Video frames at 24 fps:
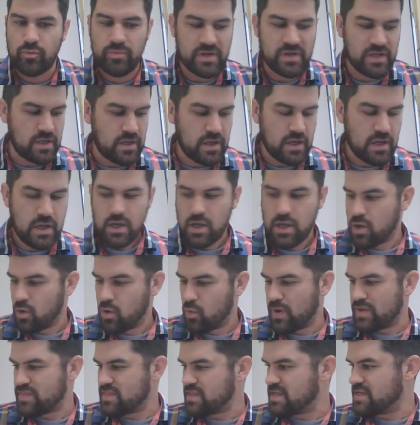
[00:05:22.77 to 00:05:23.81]
be
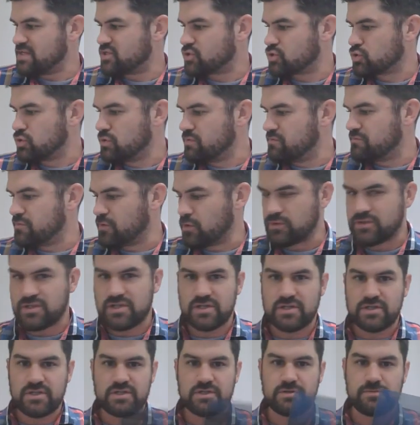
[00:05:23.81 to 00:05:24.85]
when these two
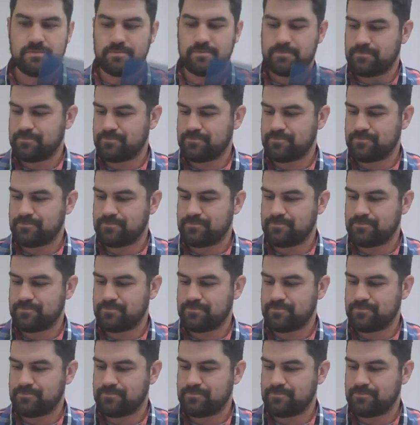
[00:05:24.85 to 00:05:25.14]
filters